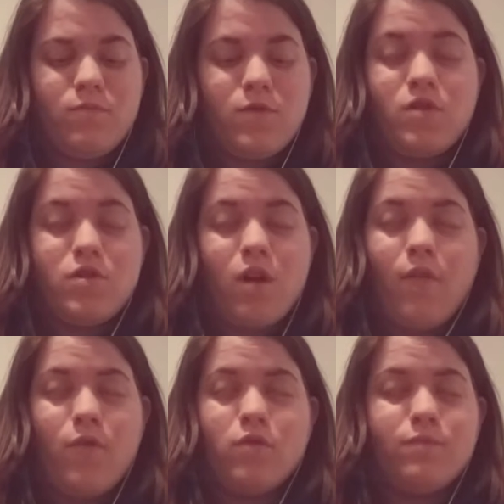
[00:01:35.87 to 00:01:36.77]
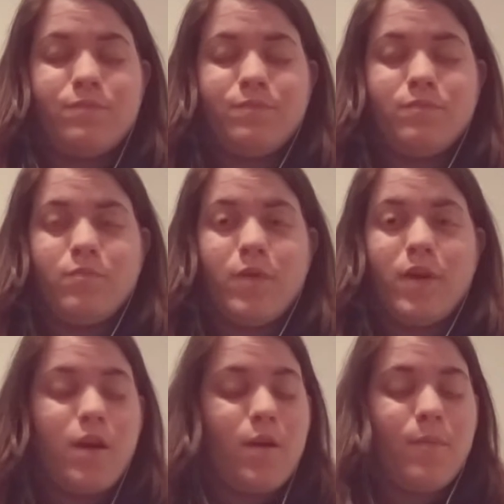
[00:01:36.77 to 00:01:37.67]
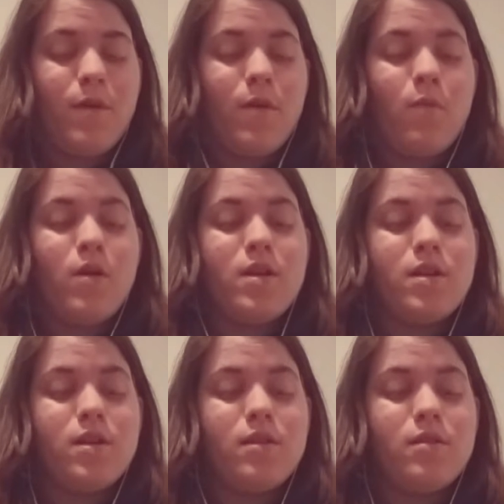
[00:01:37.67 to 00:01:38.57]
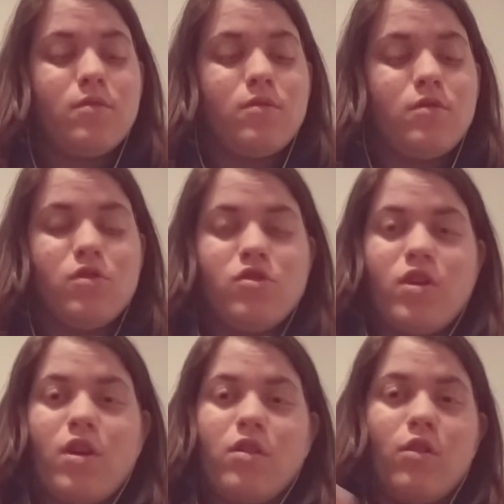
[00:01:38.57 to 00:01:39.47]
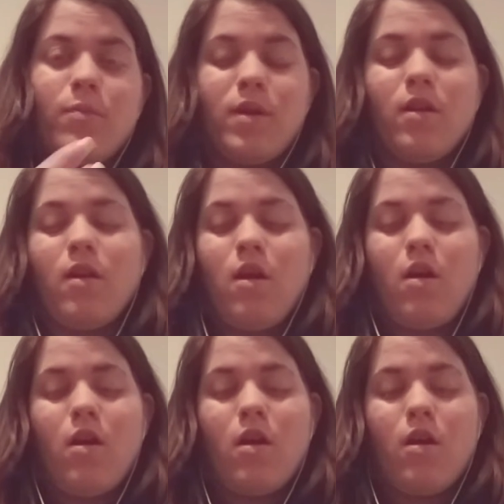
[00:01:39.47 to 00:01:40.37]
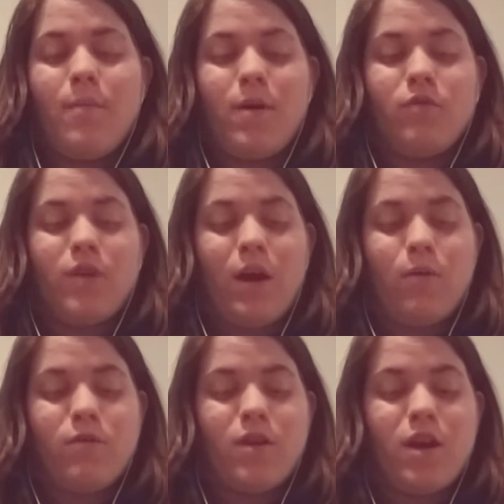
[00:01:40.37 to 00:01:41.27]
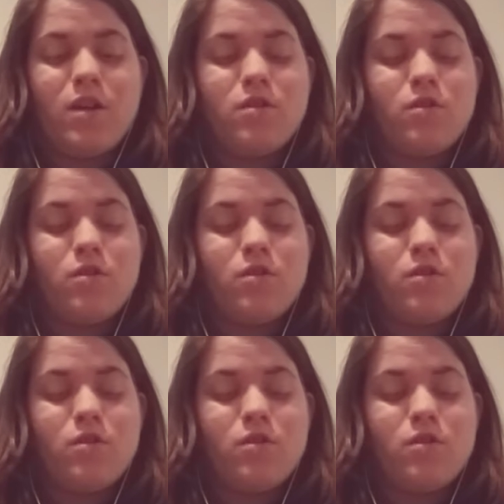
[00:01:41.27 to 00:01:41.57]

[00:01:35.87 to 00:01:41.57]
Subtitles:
it's just awful. But I wanted to share a little bit about that with you guys.